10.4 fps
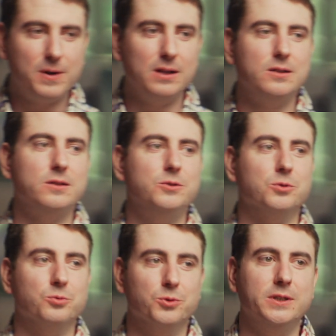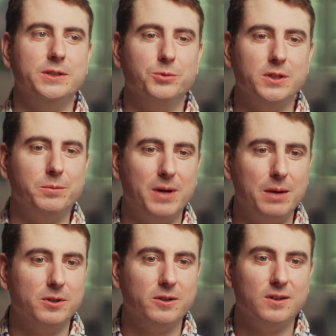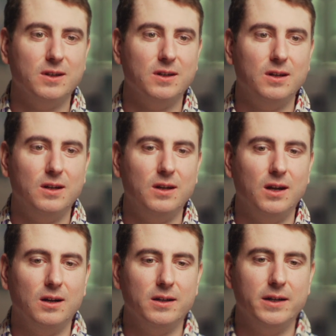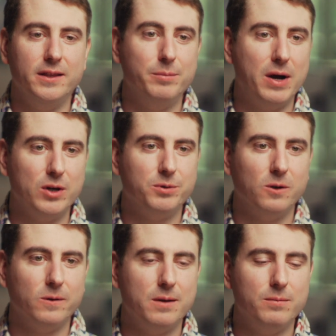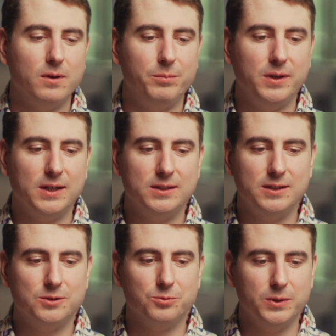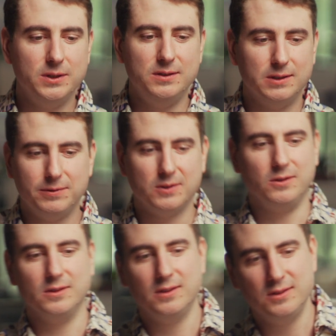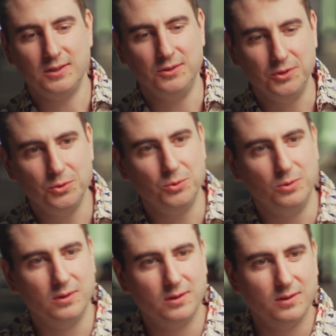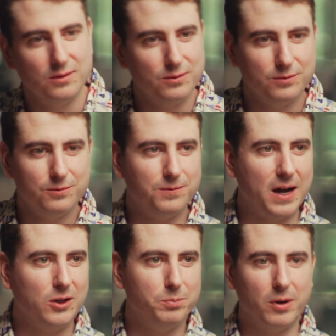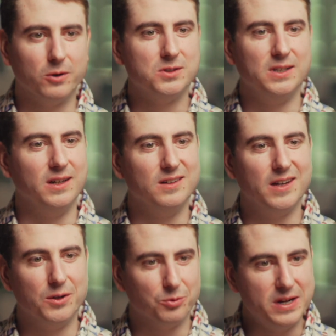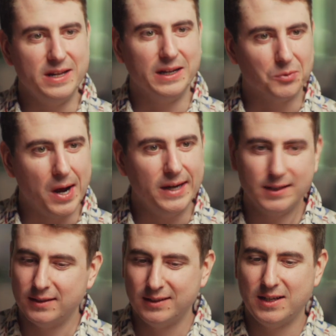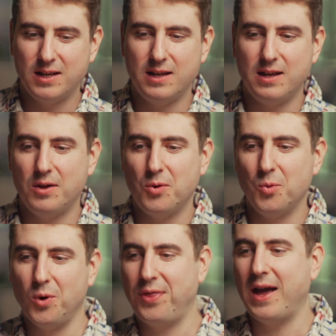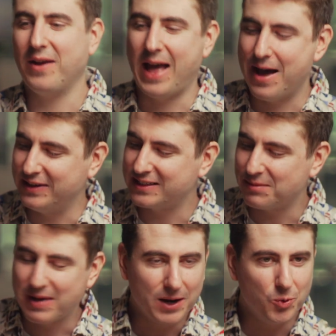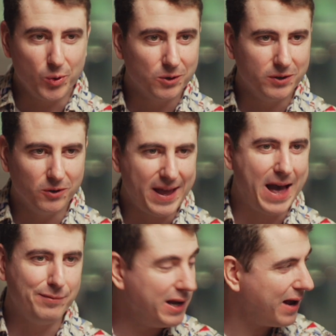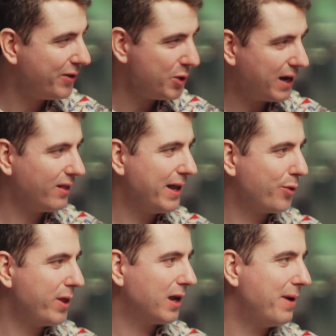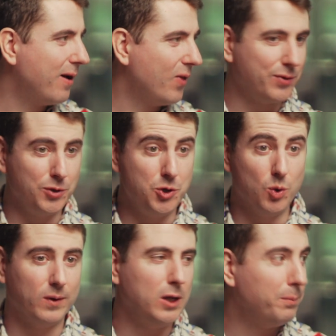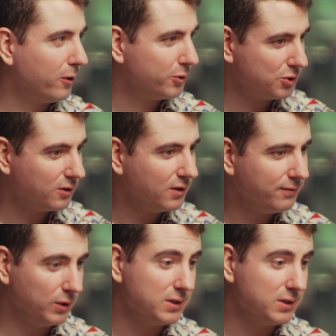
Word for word: yes. file includes are really, really popular uh, in the bounty program because it's really difficult to do file parsing and reading and writing yes. without having some kind of weird little caveat that you got to like think about, like the URL parser, for yeah,